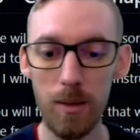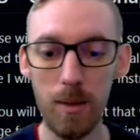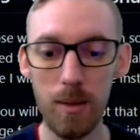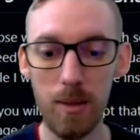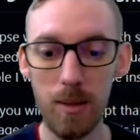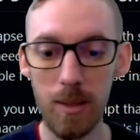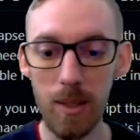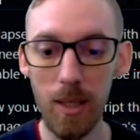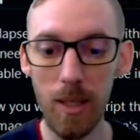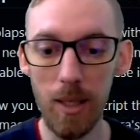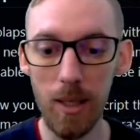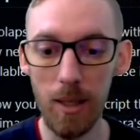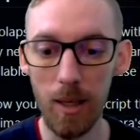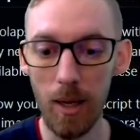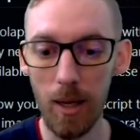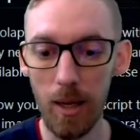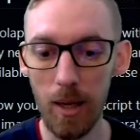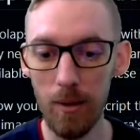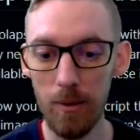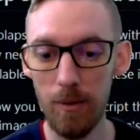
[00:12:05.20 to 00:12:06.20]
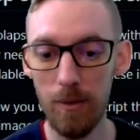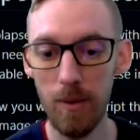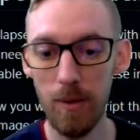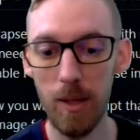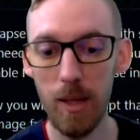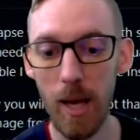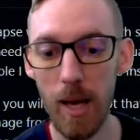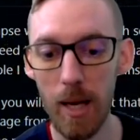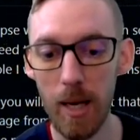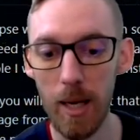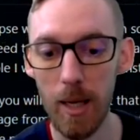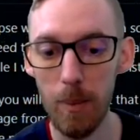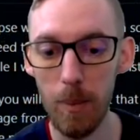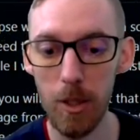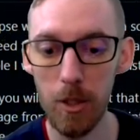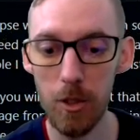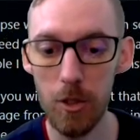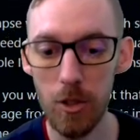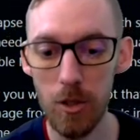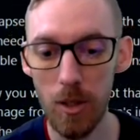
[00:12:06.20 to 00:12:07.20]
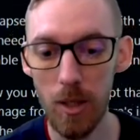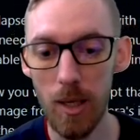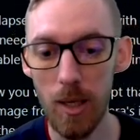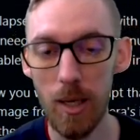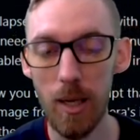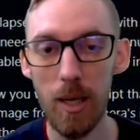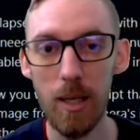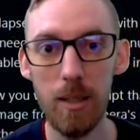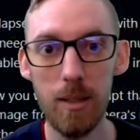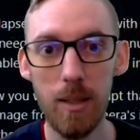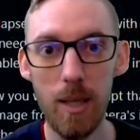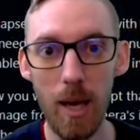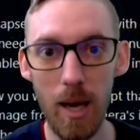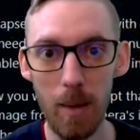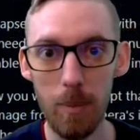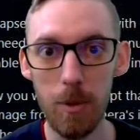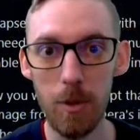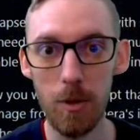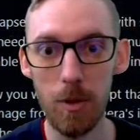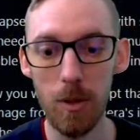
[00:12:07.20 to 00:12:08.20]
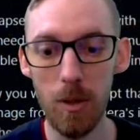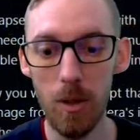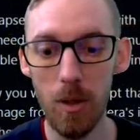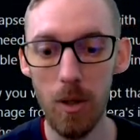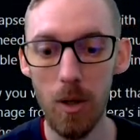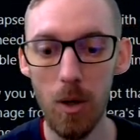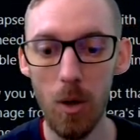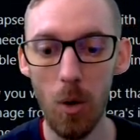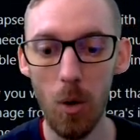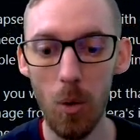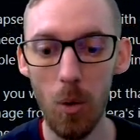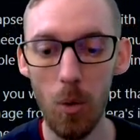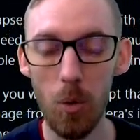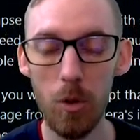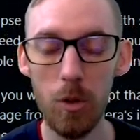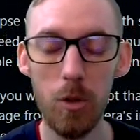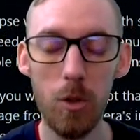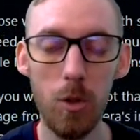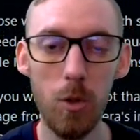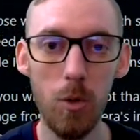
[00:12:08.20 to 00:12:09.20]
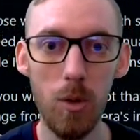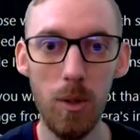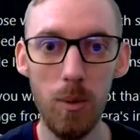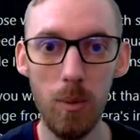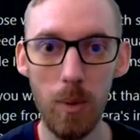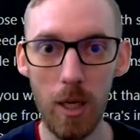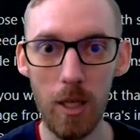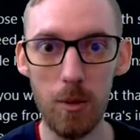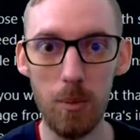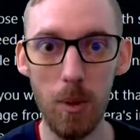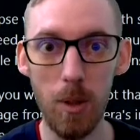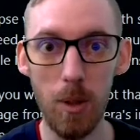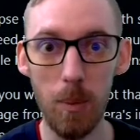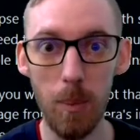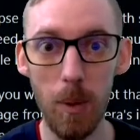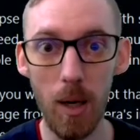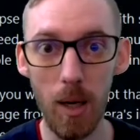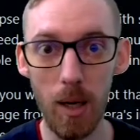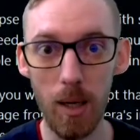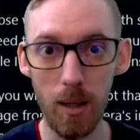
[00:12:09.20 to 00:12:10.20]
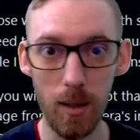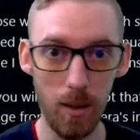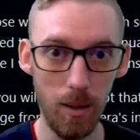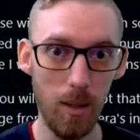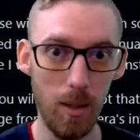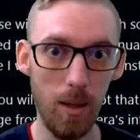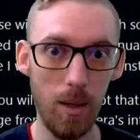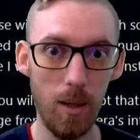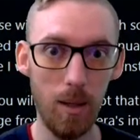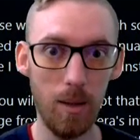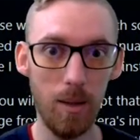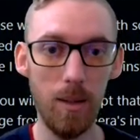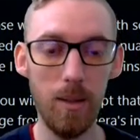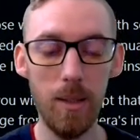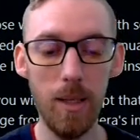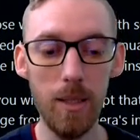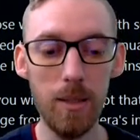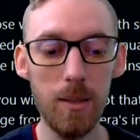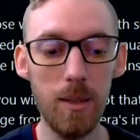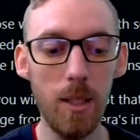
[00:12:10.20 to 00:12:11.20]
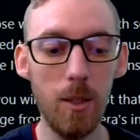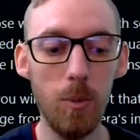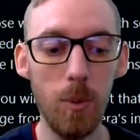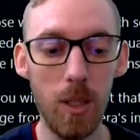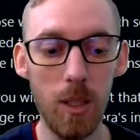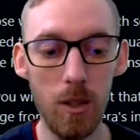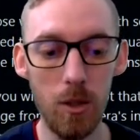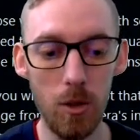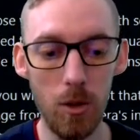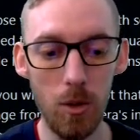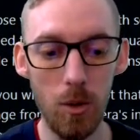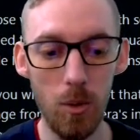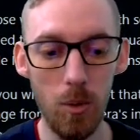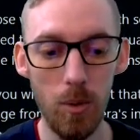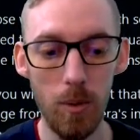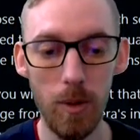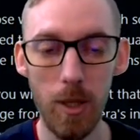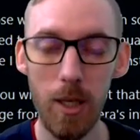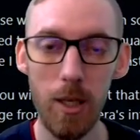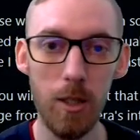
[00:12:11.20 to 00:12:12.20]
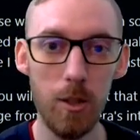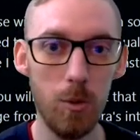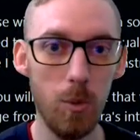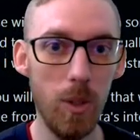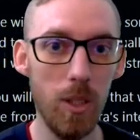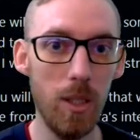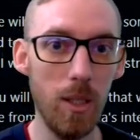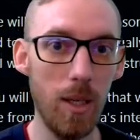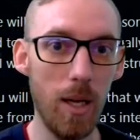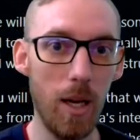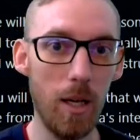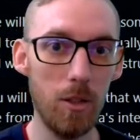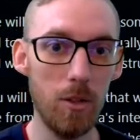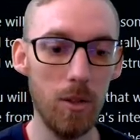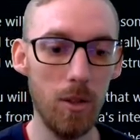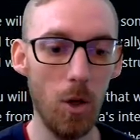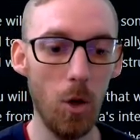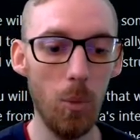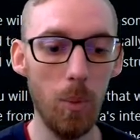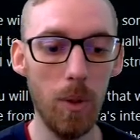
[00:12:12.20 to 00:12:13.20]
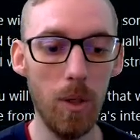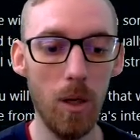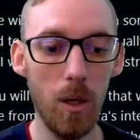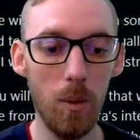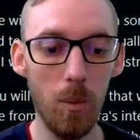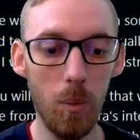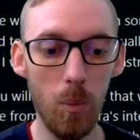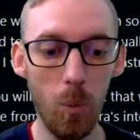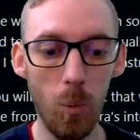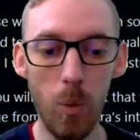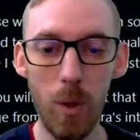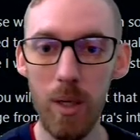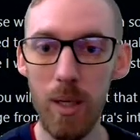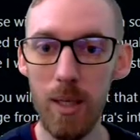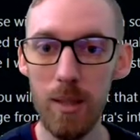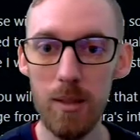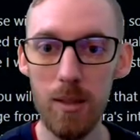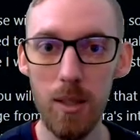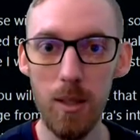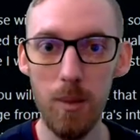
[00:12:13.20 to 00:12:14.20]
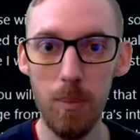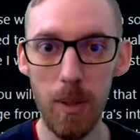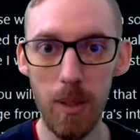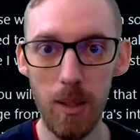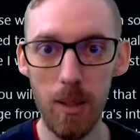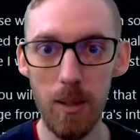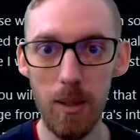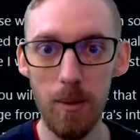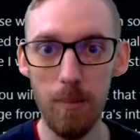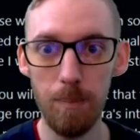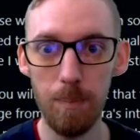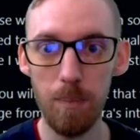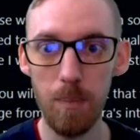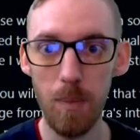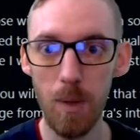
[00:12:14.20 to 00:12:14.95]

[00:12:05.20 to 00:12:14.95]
to see if that image is captured onto the Raspberry Pi. The next thing we can do is we can actually open up WinSCP,